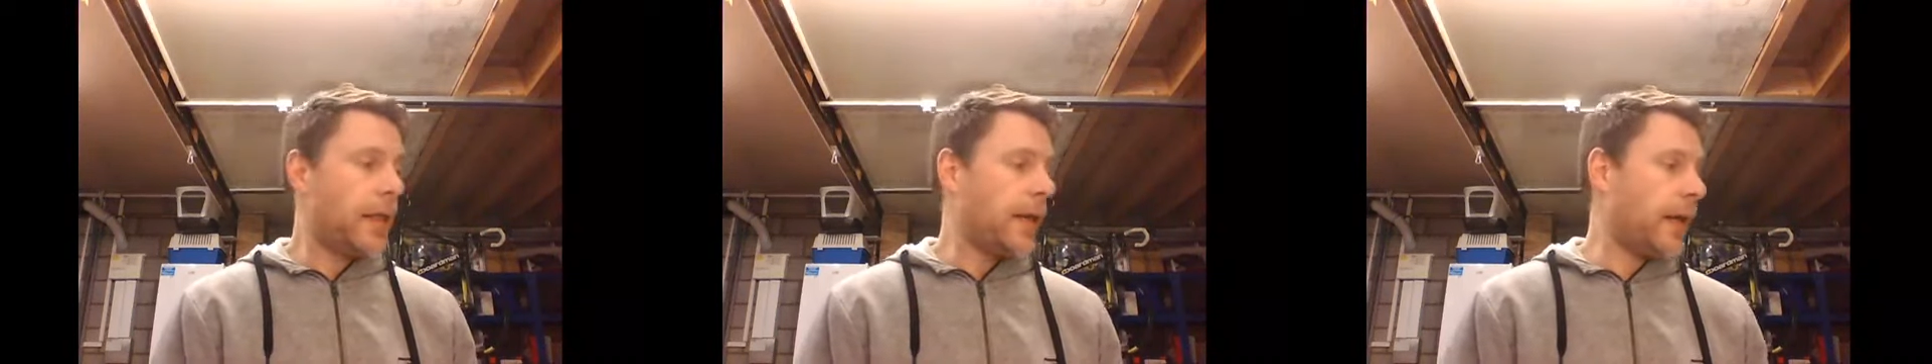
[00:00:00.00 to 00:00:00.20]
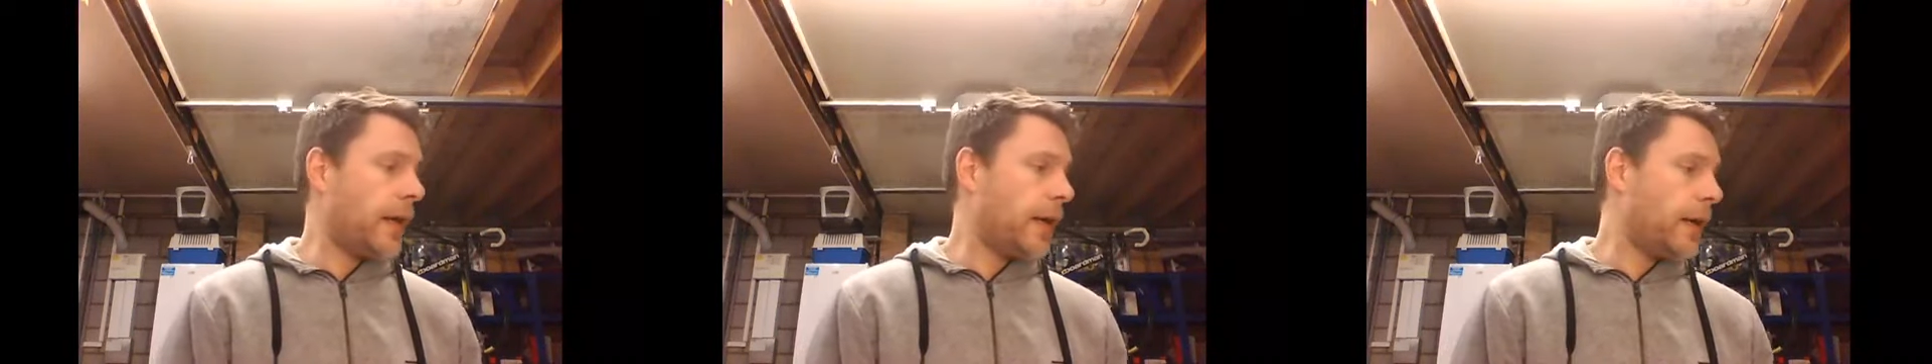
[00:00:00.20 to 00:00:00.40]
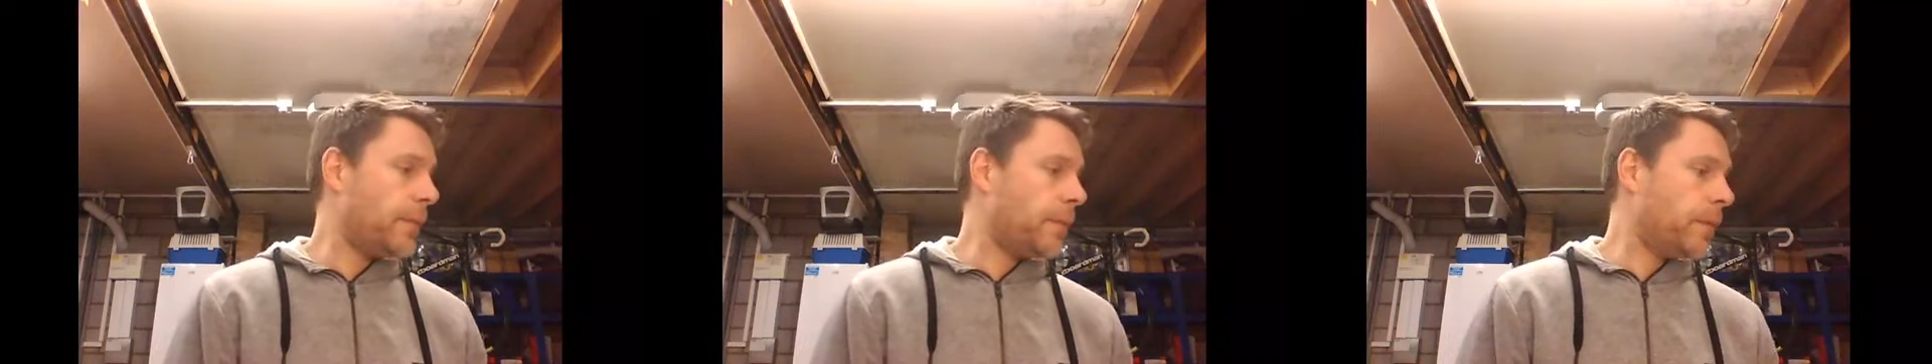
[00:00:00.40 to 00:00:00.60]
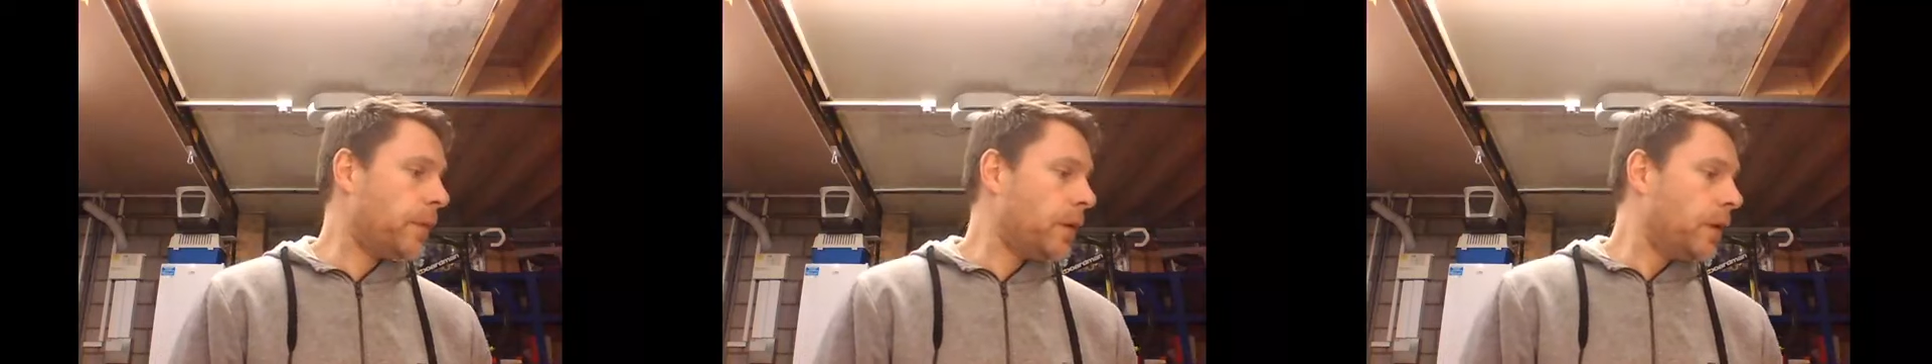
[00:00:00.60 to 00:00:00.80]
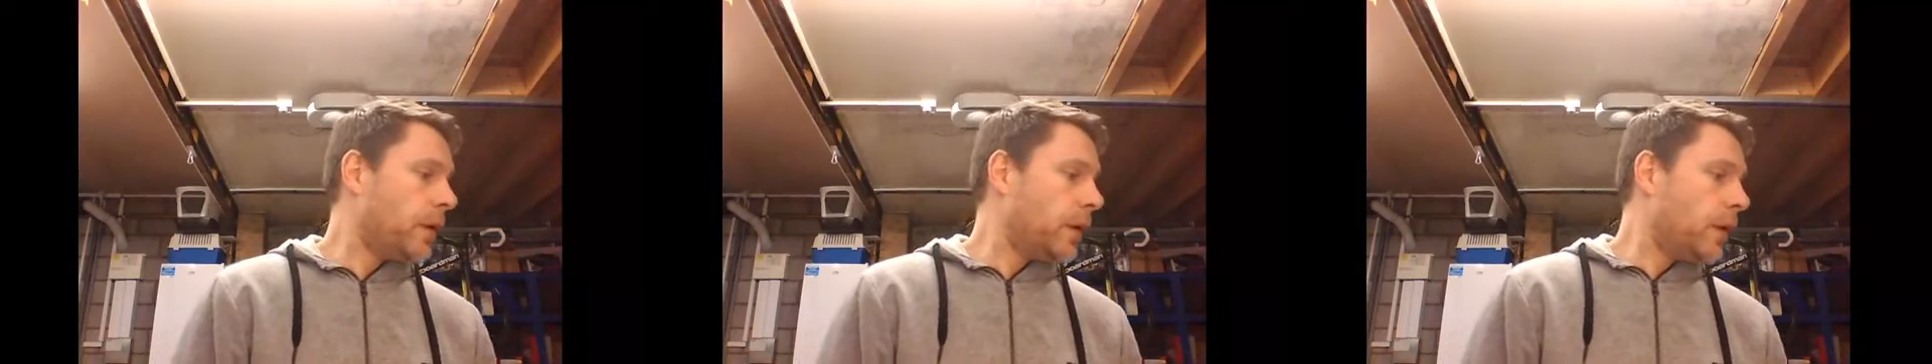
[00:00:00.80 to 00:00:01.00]

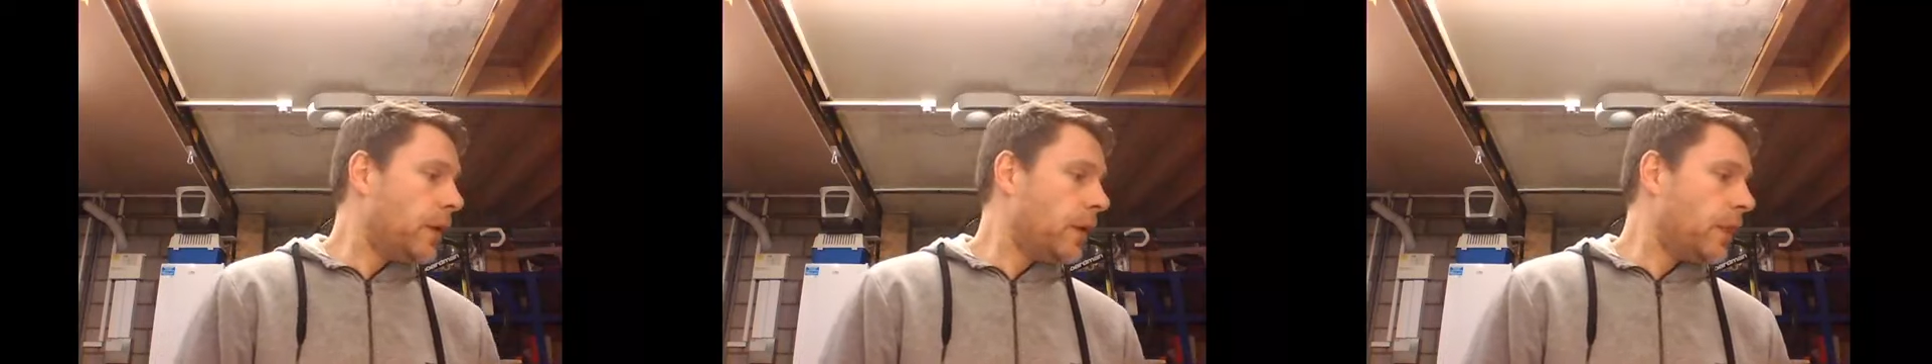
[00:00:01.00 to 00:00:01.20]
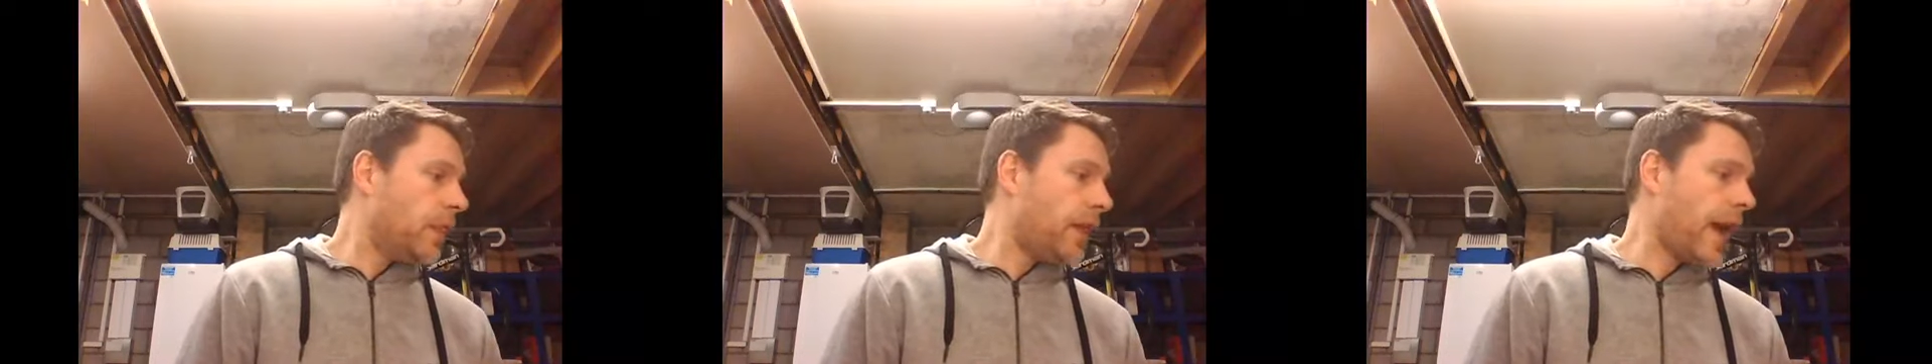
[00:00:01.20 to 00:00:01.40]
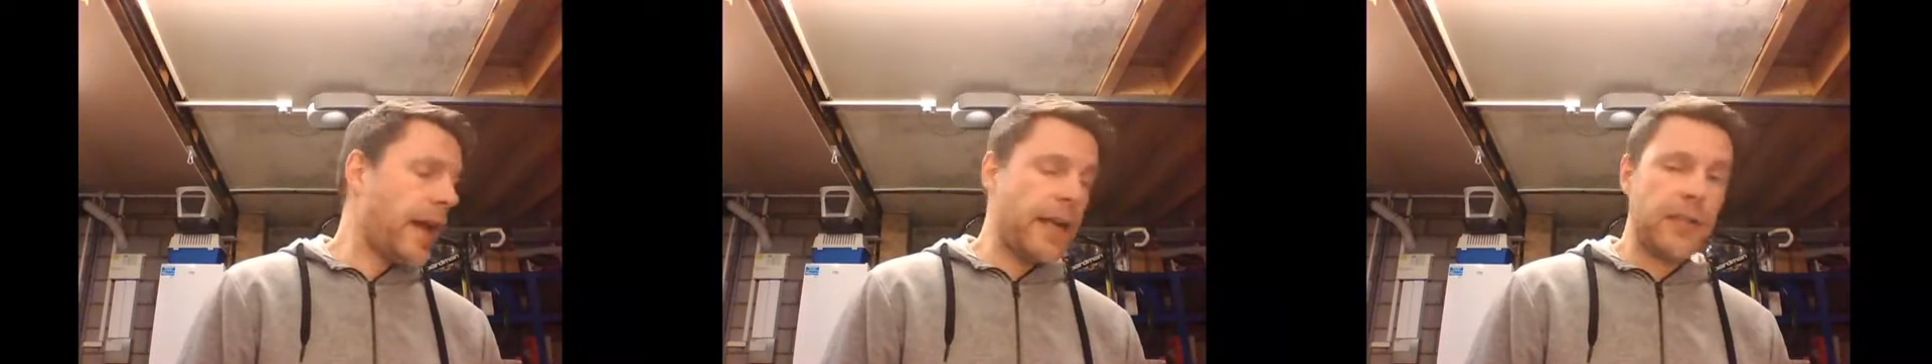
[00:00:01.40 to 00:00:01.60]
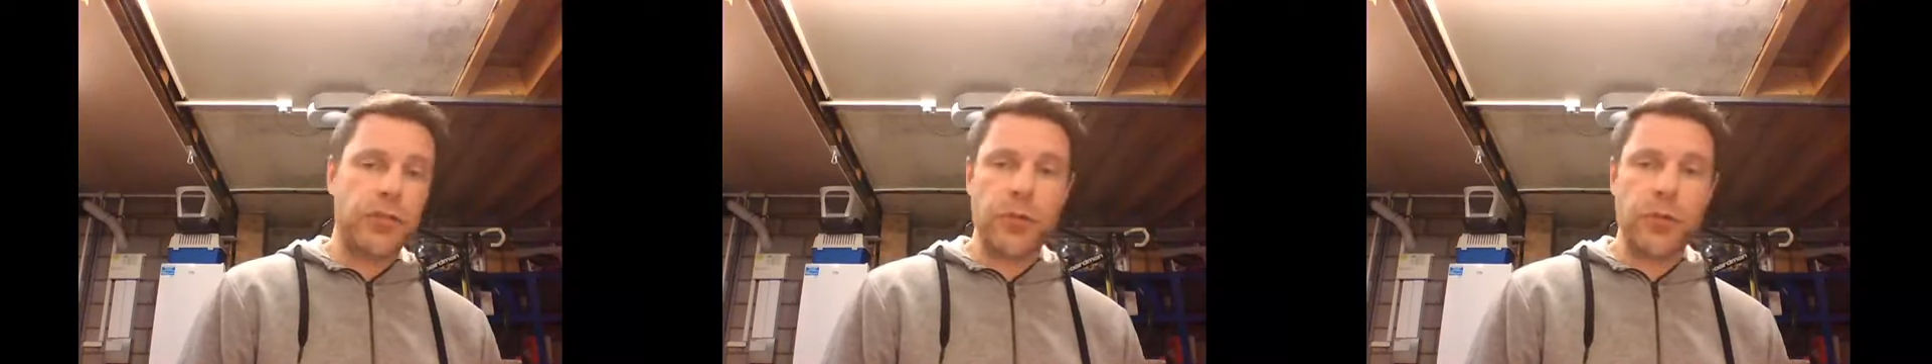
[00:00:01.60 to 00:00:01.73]
That is